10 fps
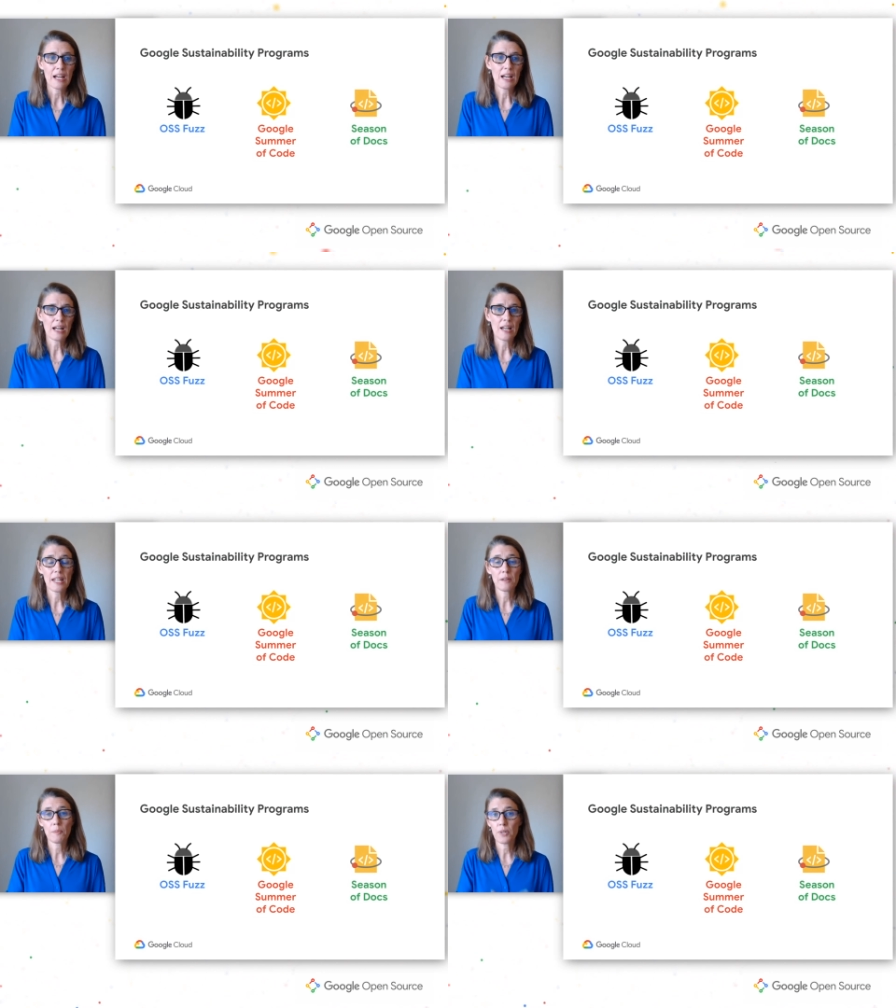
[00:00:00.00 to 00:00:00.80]
Uh,
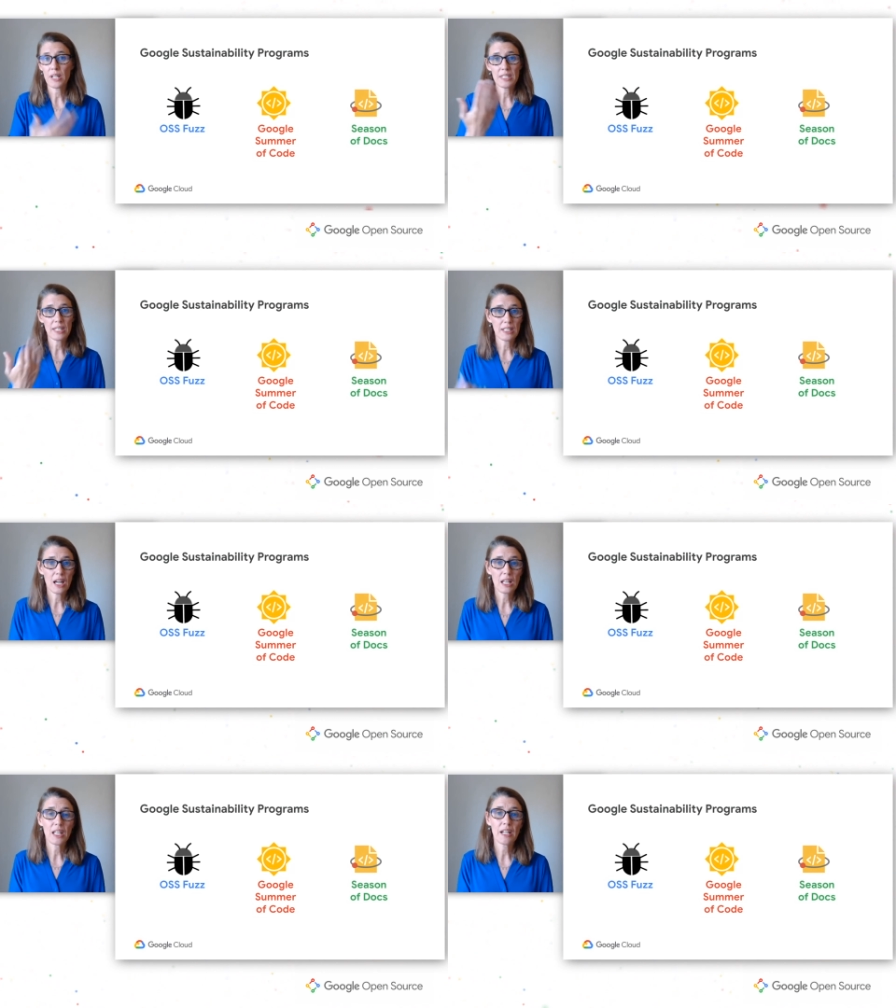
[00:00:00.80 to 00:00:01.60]
and it brings in
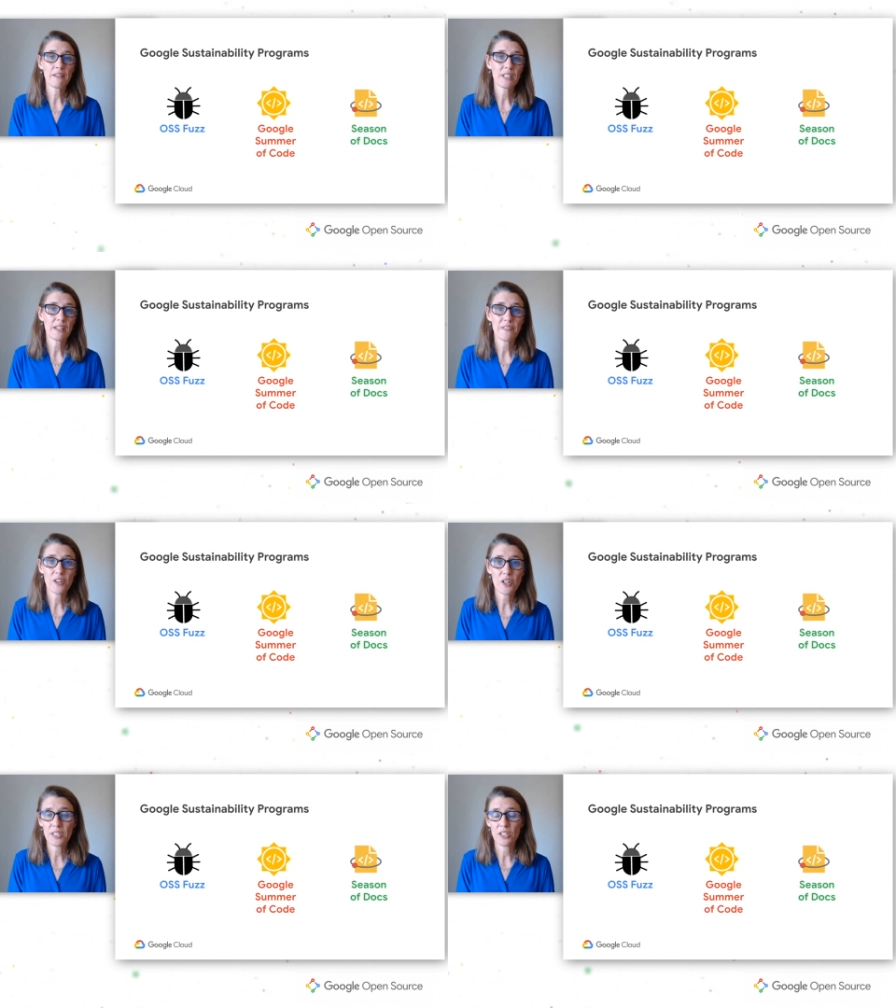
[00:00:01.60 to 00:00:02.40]
a lot of
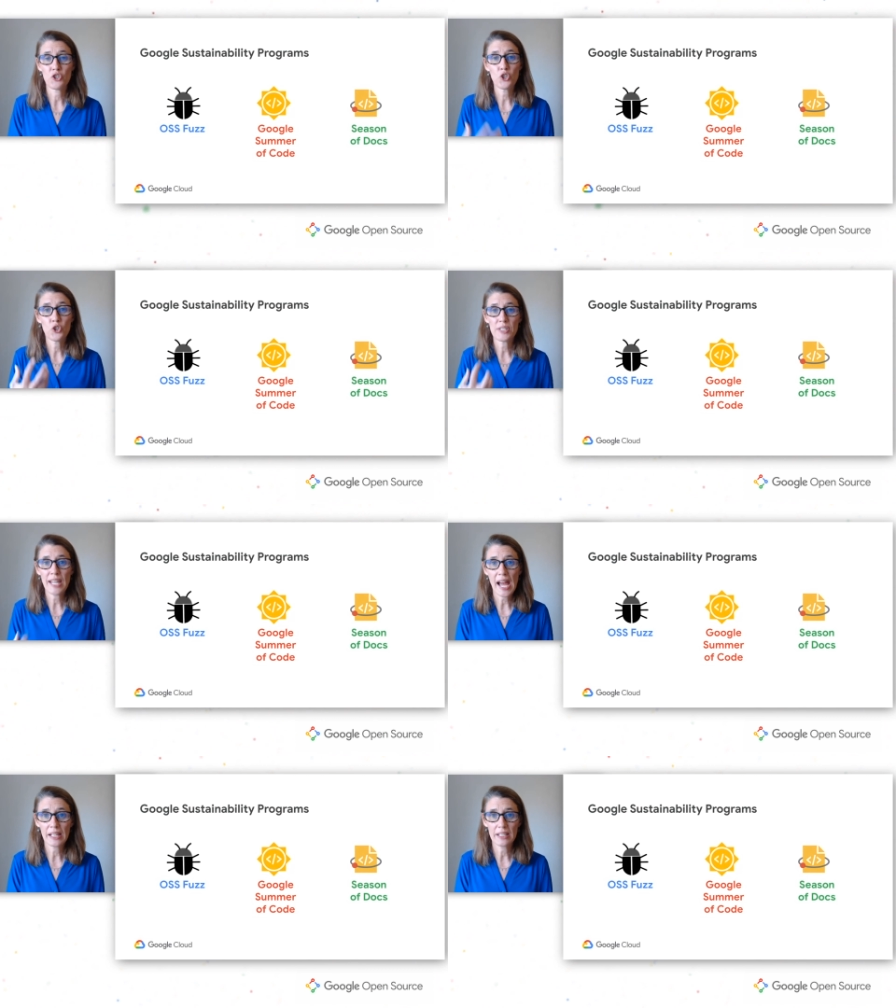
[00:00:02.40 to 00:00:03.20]
diverse and new
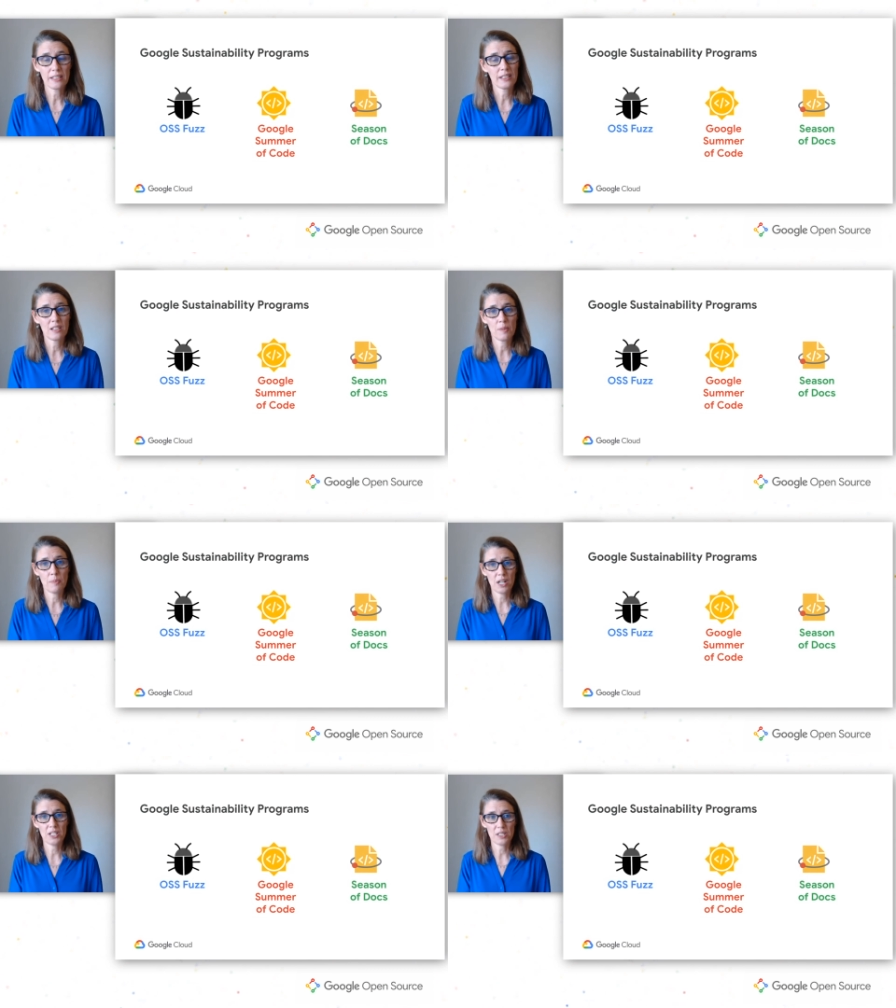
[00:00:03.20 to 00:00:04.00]
talent into the
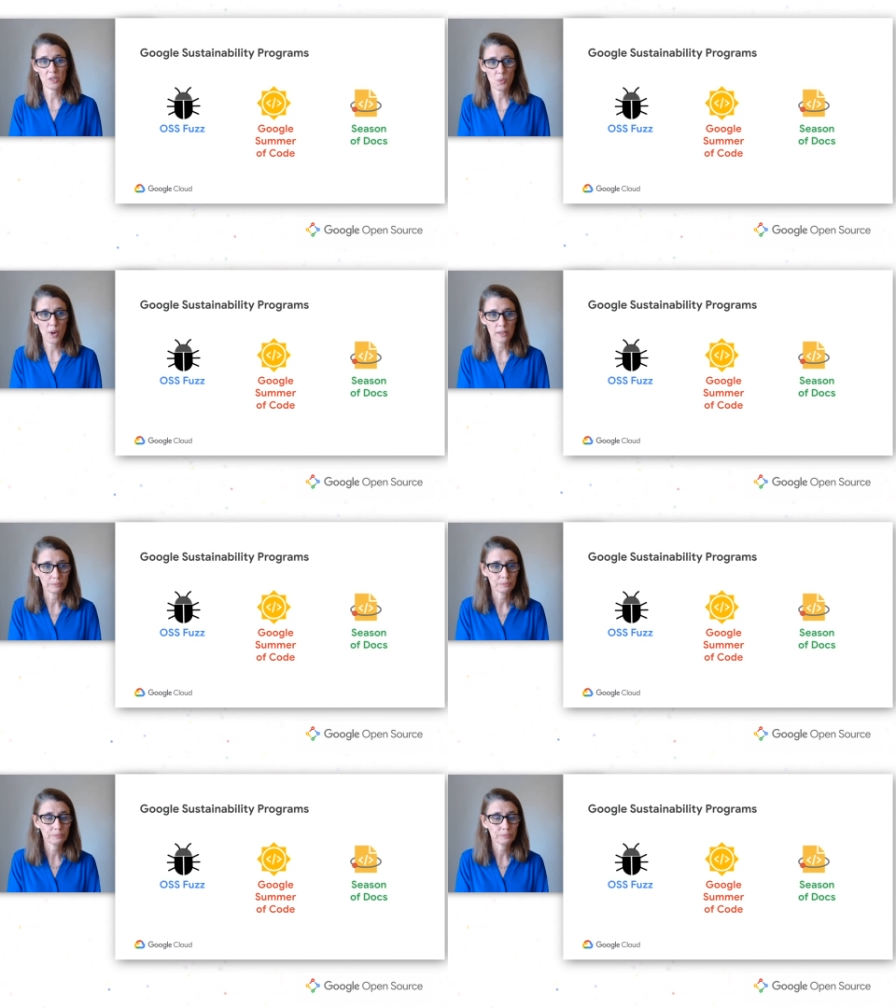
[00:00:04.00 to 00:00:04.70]
projects as well.